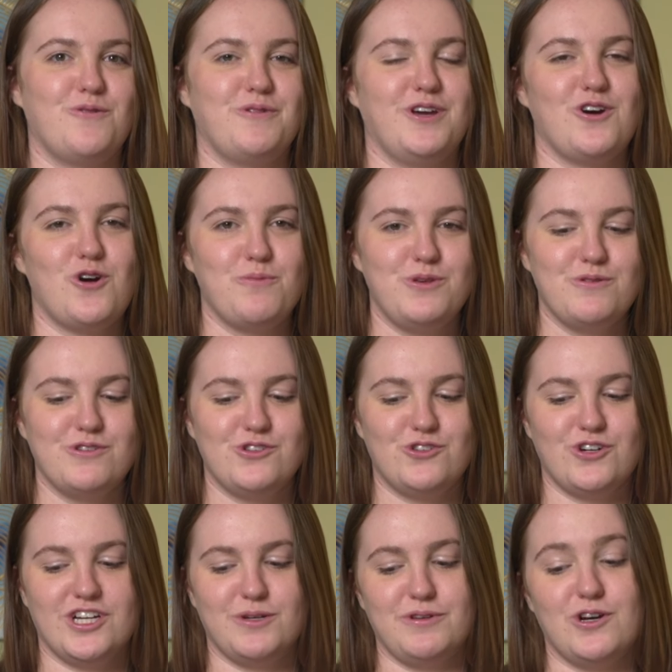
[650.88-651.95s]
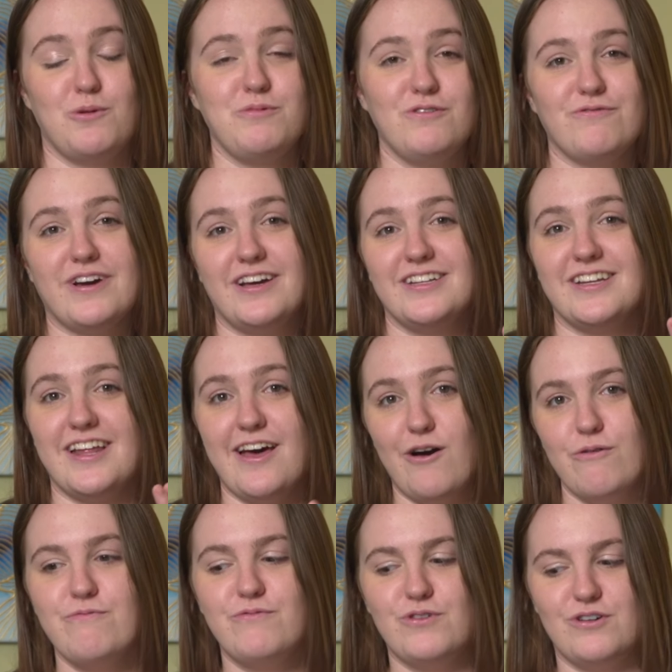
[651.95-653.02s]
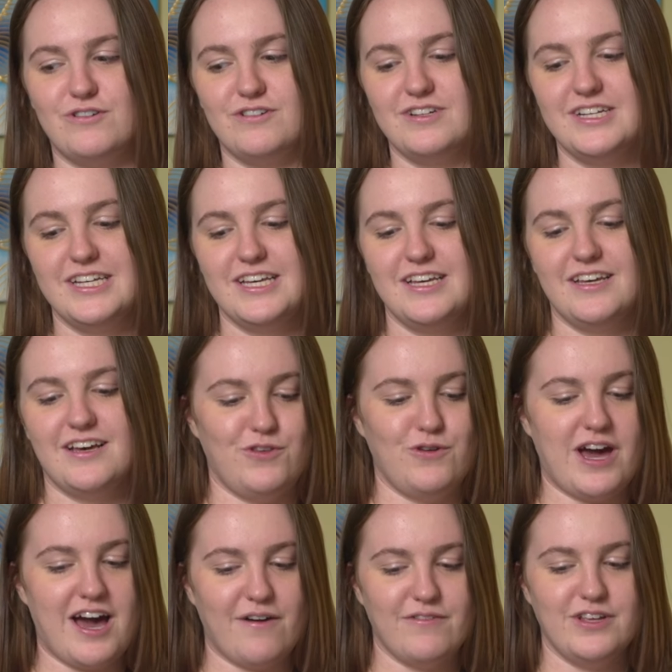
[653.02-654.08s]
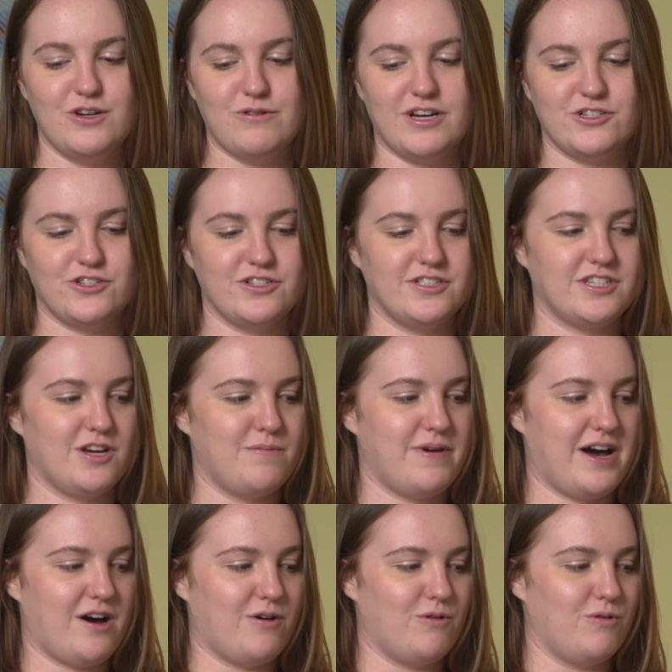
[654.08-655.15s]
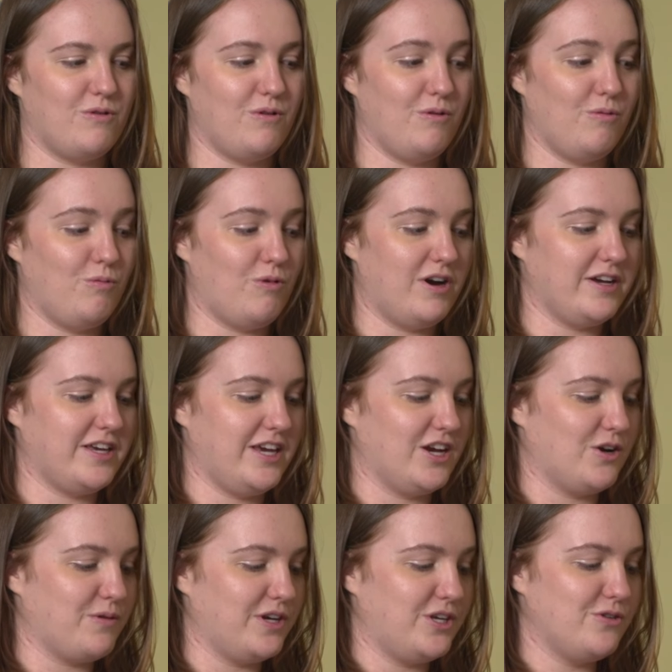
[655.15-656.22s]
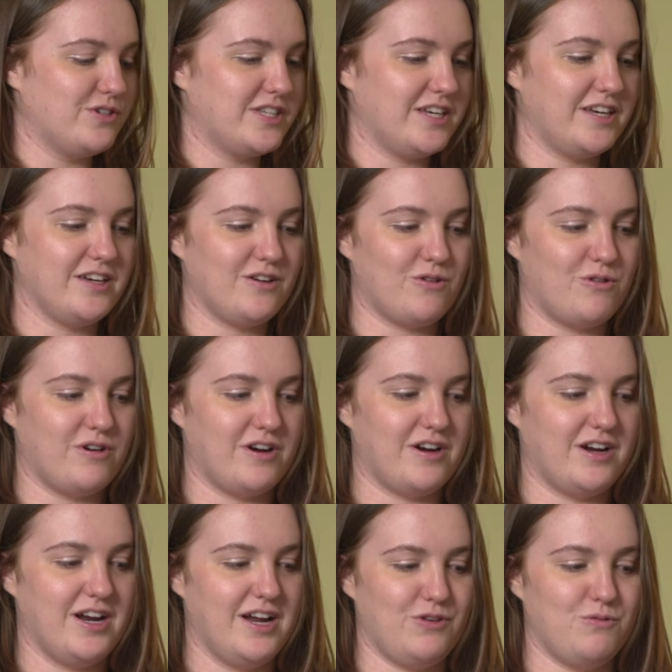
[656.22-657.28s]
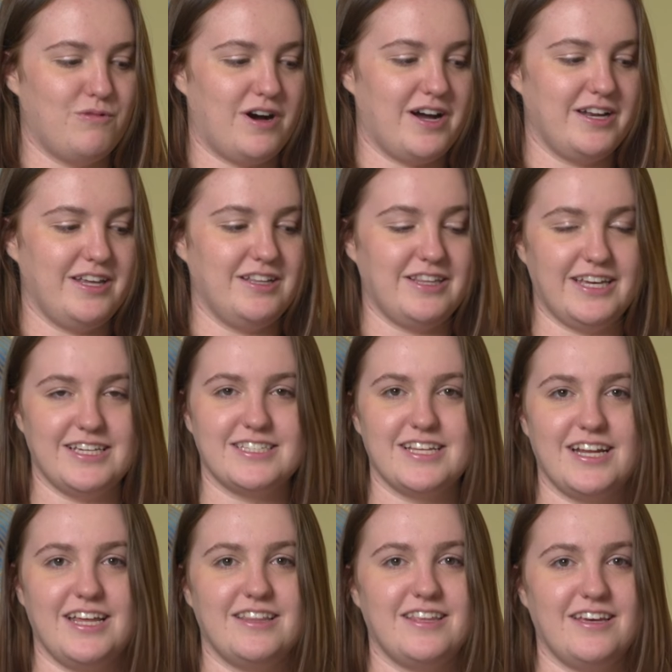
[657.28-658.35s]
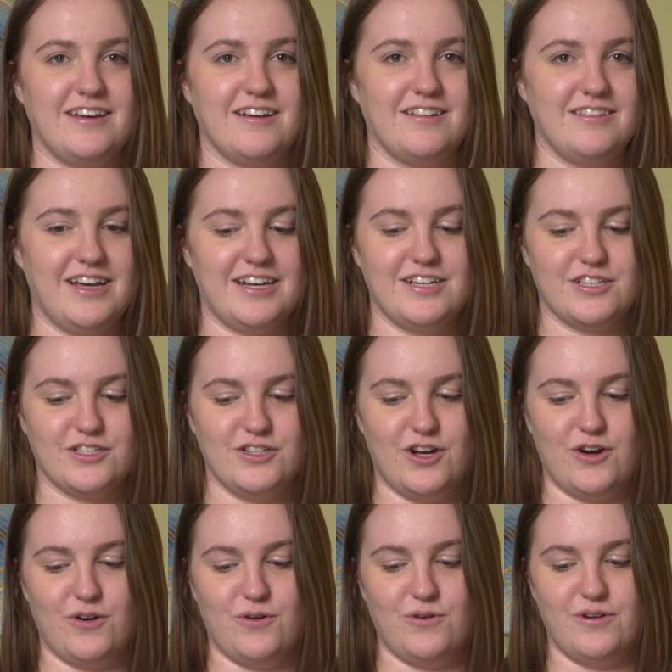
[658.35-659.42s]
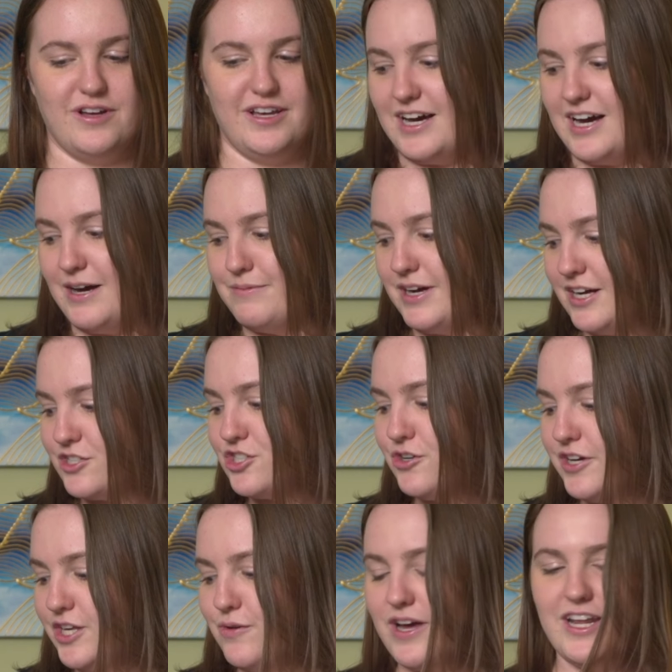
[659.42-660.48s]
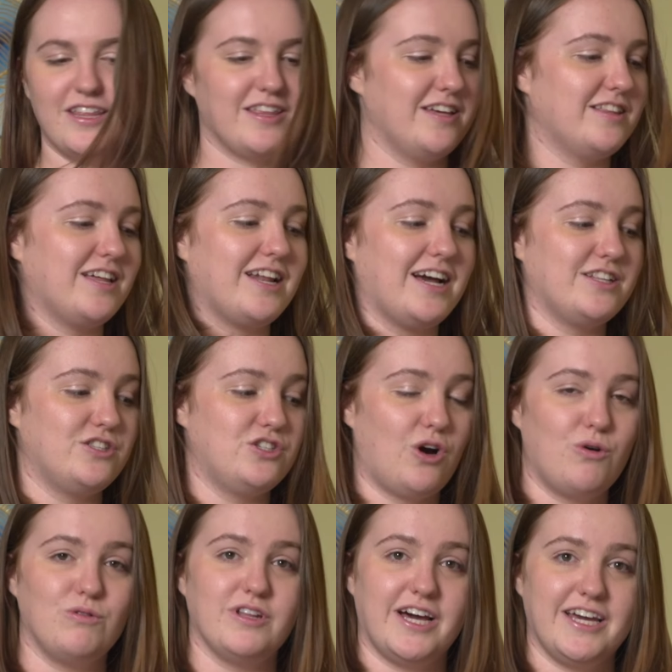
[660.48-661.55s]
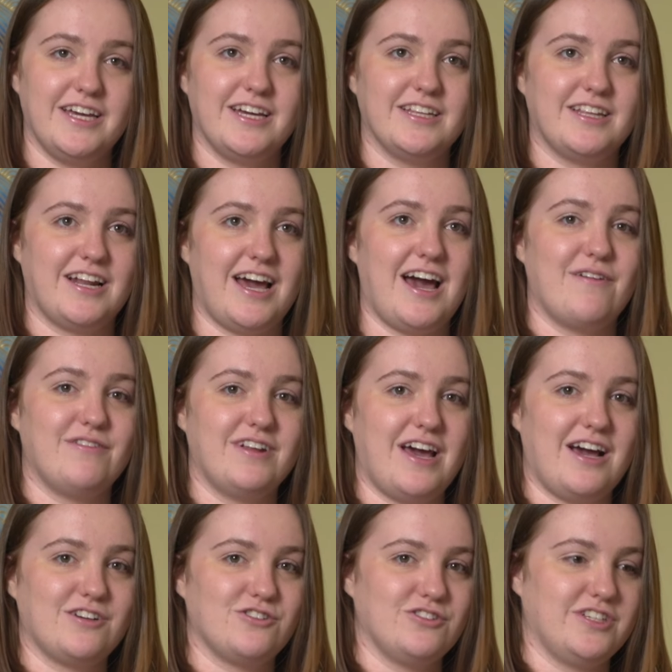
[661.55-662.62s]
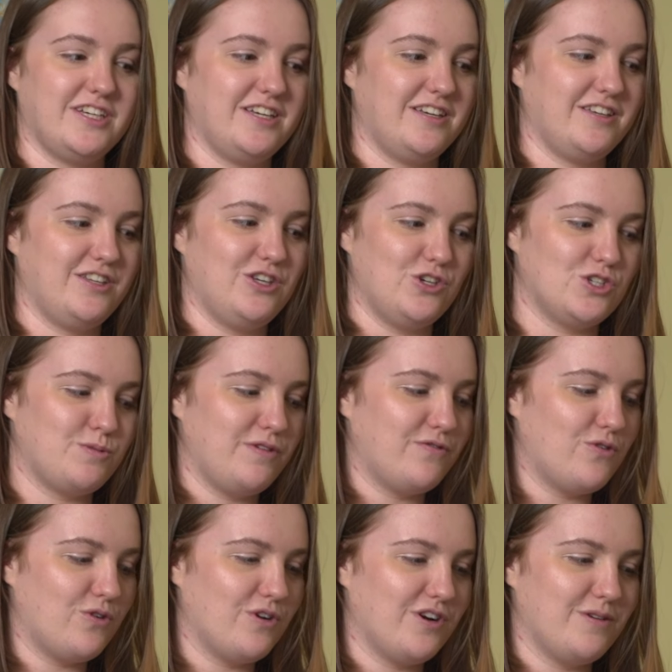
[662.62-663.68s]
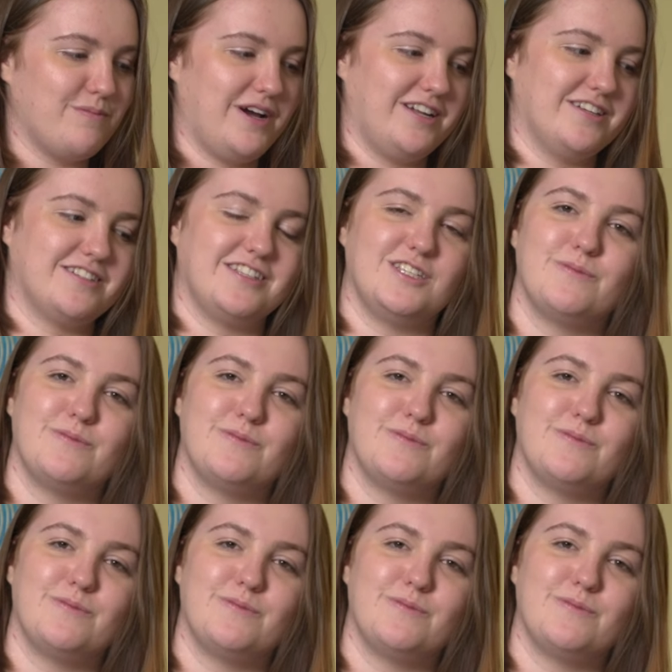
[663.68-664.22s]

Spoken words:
We hope you enjoyed it. We hope you find it helpful. If you have any questions about what gear we're using, or if you want any links to anything, let us know. I'm not showing you anything that I don't like and that I haven't actually used before, minus these